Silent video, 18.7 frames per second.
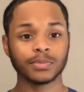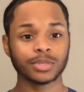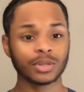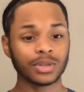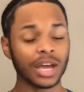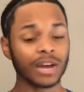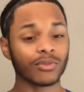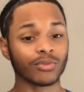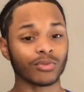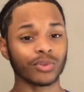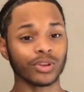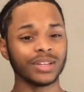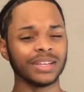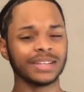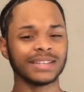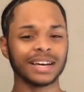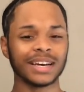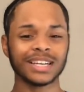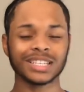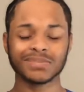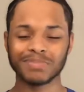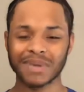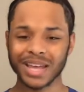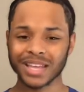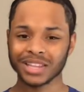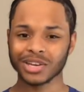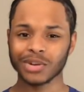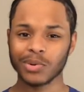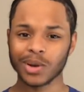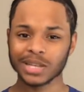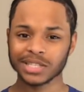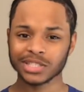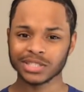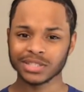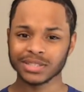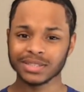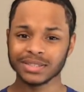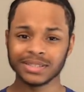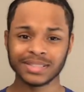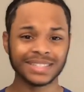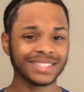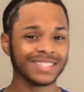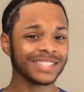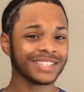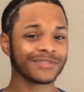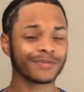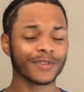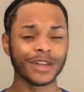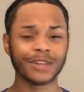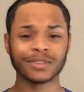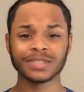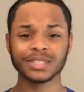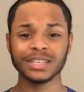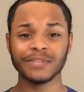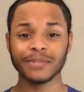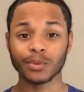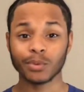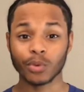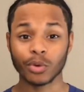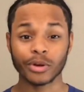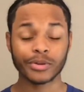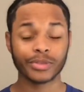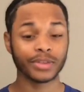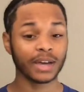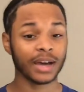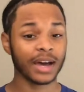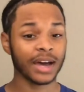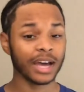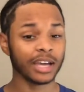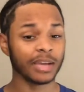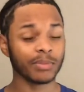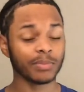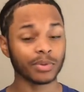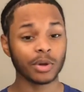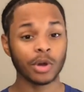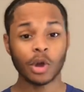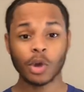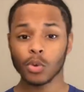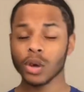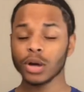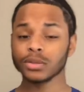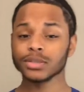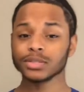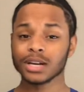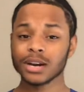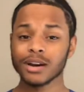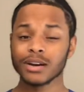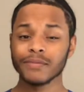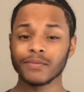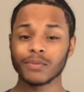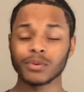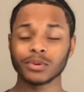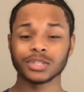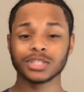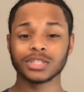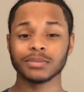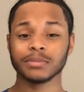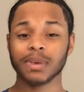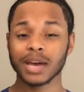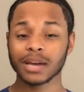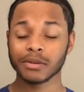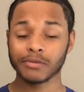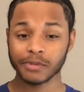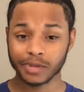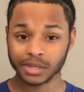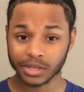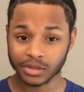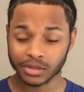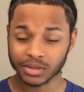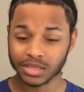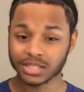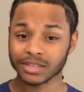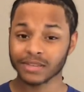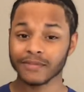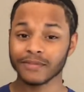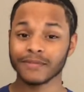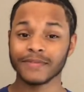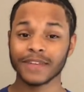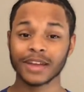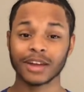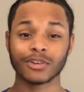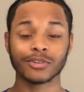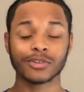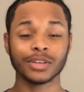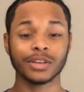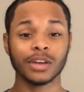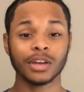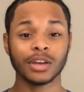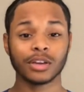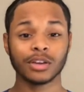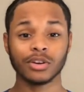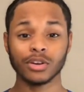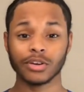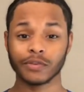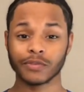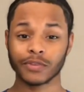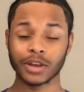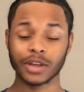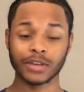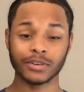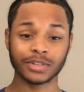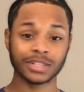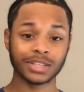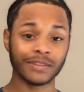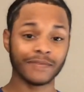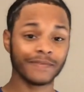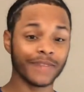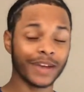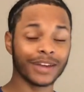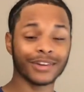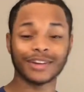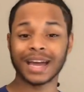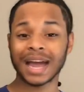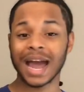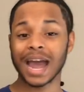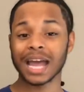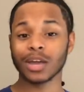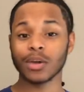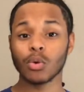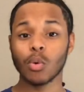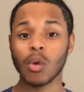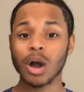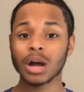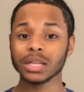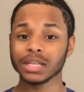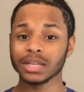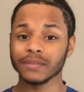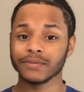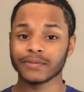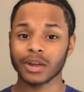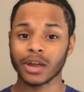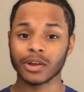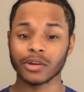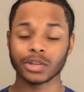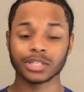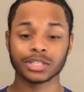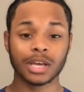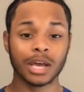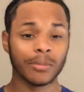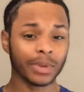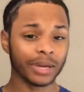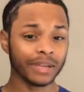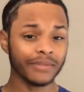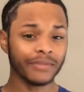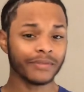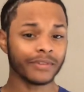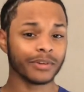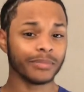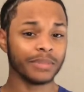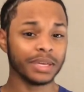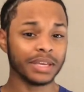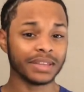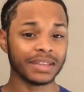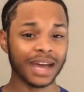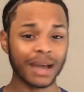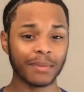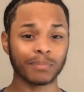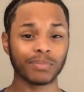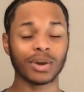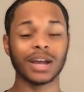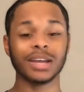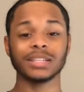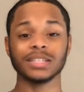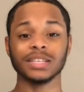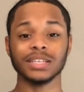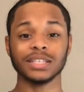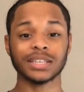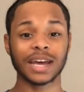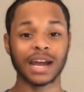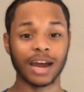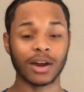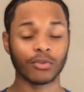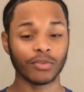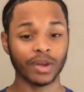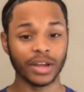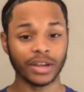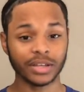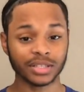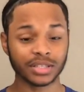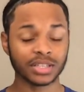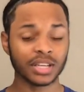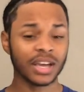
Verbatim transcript: So that really does beg the question is this fragrance even worth the hype? Well, Tom Ford's Tobacco Vanille is a very good fragrance, a very high quality fragrance, but even for me, that price is outrageous.